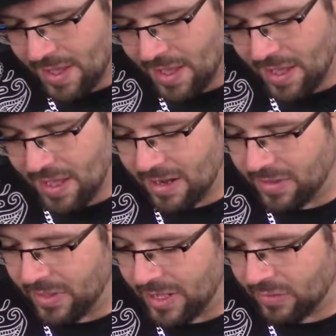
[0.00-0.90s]

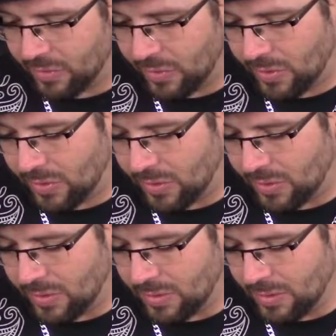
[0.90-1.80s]
and that's
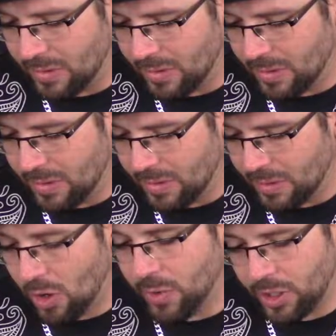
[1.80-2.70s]
all.
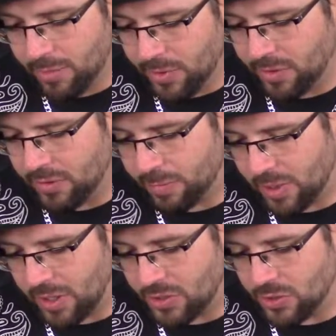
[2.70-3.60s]
Oh, and Chameleon
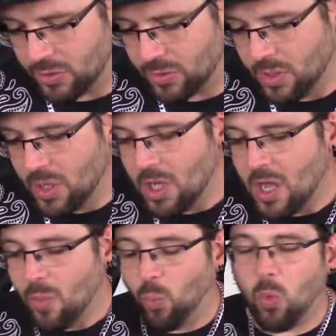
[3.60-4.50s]
Spawn too.
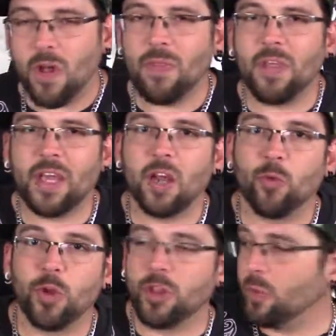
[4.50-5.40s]
One thing I
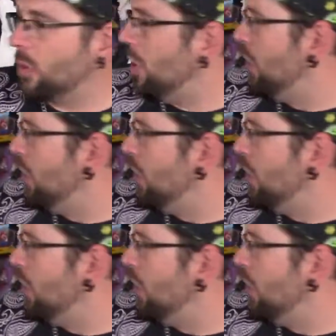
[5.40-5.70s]
really want to